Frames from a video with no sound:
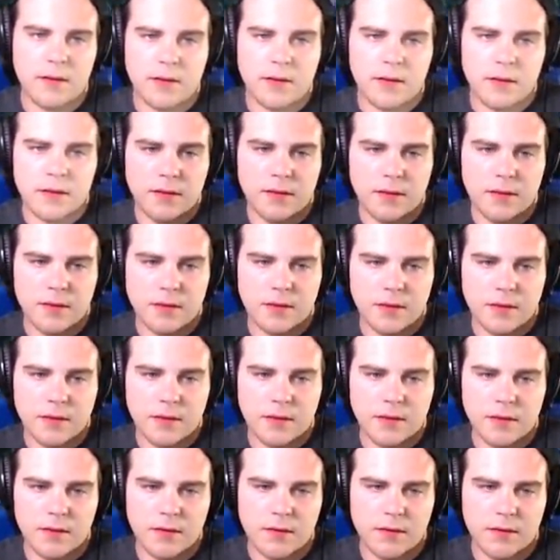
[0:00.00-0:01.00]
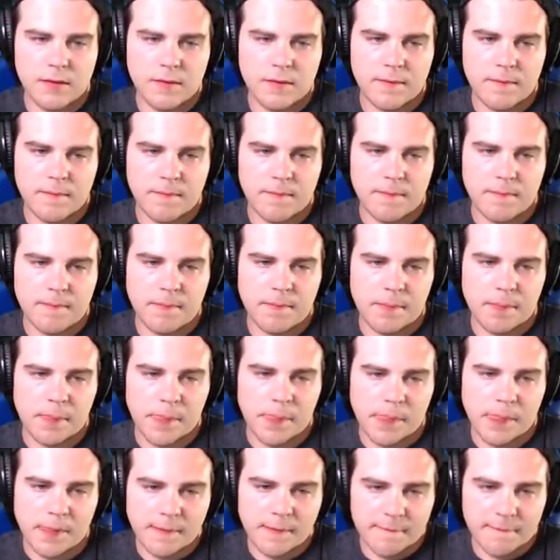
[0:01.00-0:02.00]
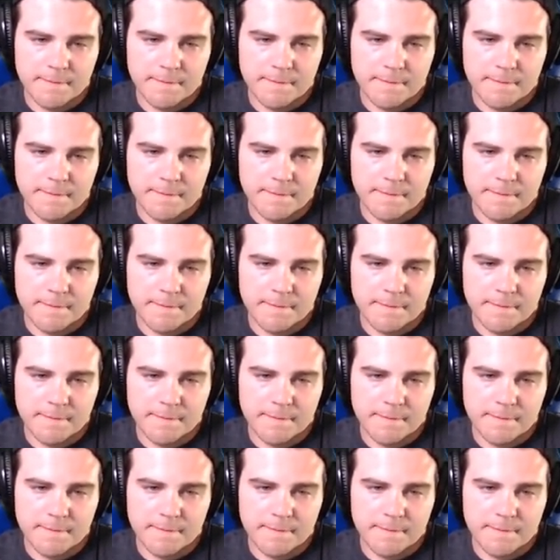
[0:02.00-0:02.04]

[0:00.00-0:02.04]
[no speech]